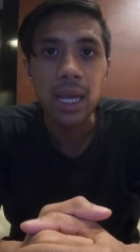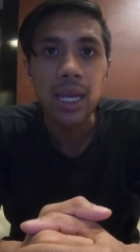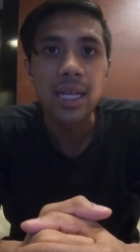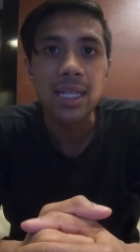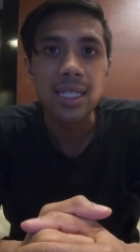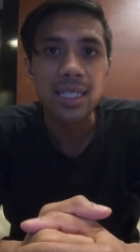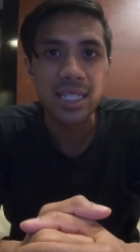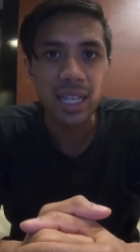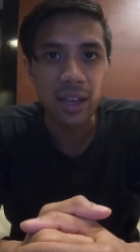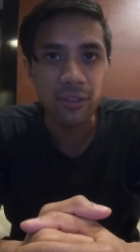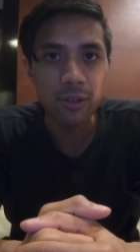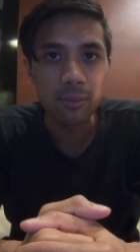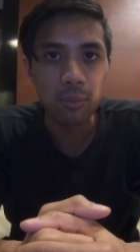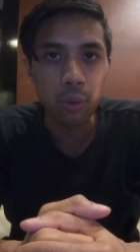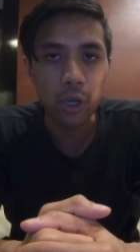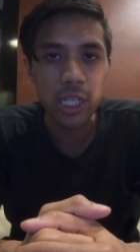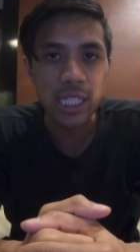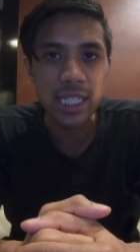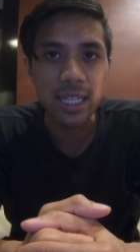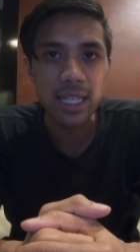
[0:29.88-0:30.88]
seven
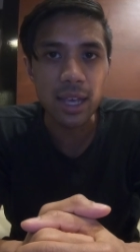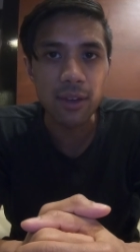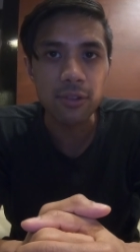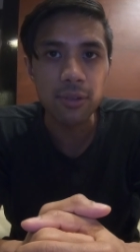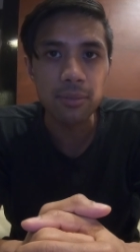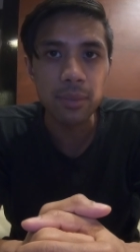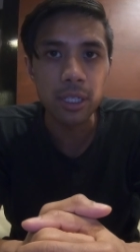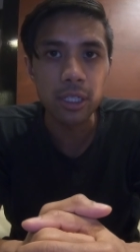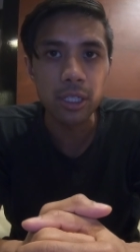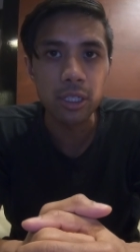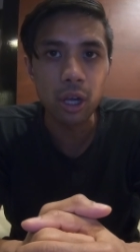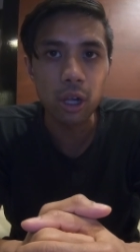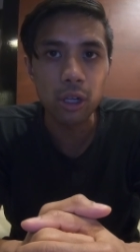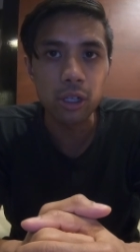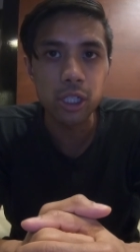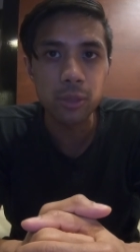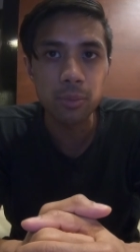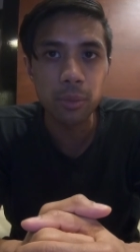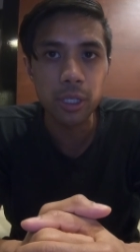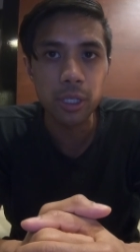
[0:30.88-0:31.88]
point seven million
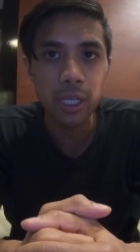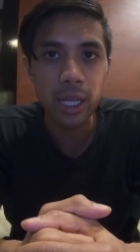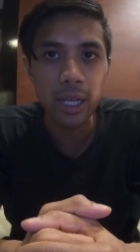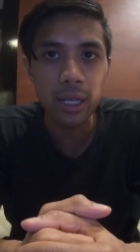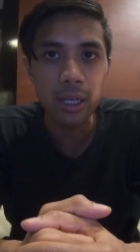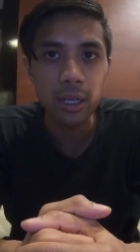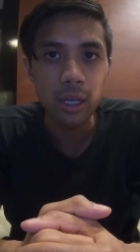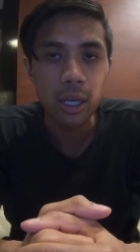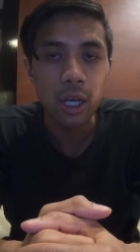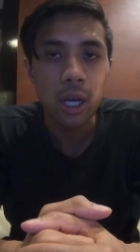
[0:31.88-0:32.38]
dollars per day,